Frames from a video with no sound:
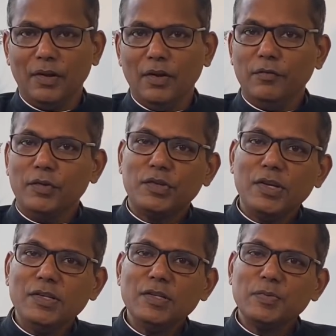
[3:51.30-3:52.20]
For
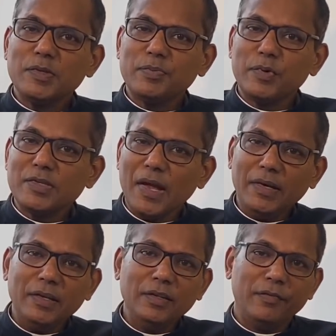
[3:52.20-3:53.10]
Jesus was
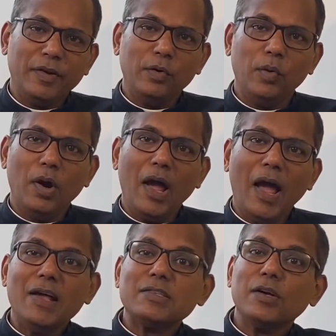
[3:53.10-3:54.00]
presenting the widow
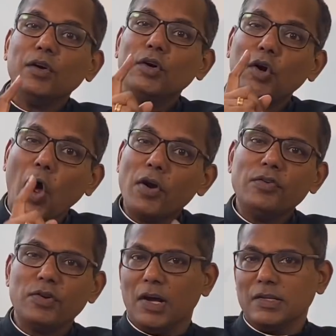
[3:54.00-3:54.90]
as a
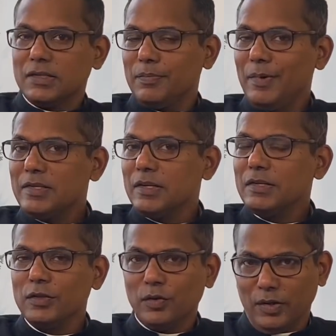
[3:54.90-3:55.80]
contrast. Please
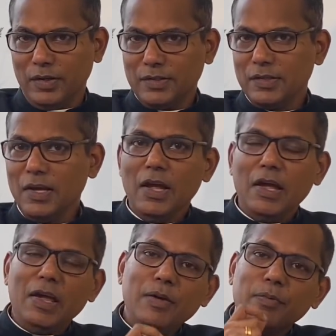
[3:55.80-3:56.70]
listen to this.
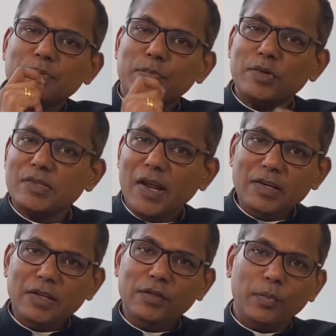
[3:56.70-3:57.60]
He was
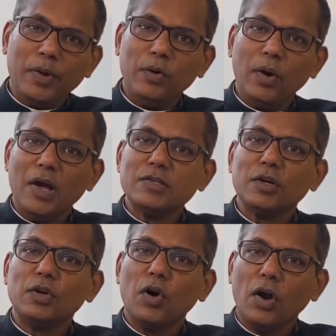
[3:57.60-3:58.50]
presenting the widow as
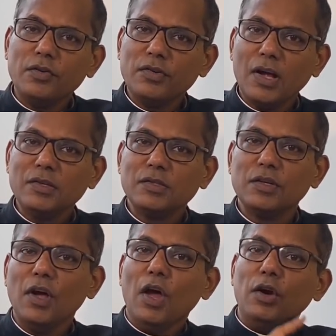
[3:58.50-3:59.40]
a
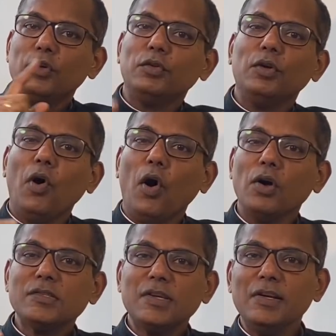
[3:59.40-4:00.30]
contrast to the
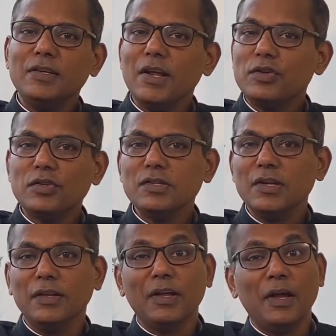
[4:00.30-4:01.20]
ostentatious
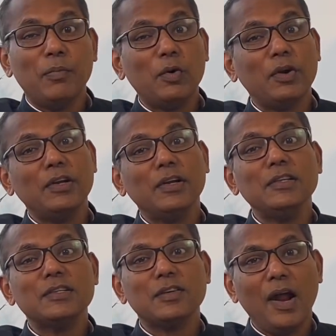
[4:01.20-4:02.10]
and the
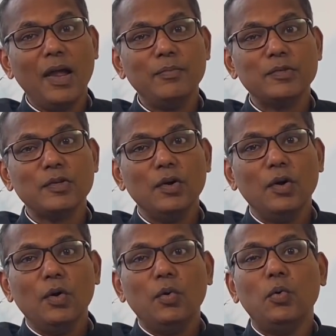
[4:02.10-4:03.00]
hypocritical scribes
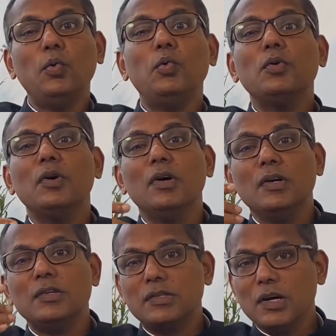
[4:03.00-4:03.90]
who
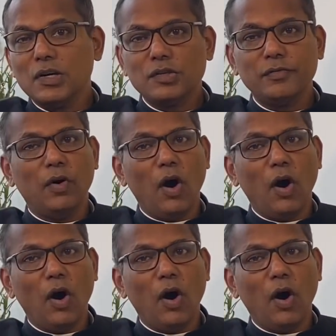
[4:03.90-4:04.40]
search for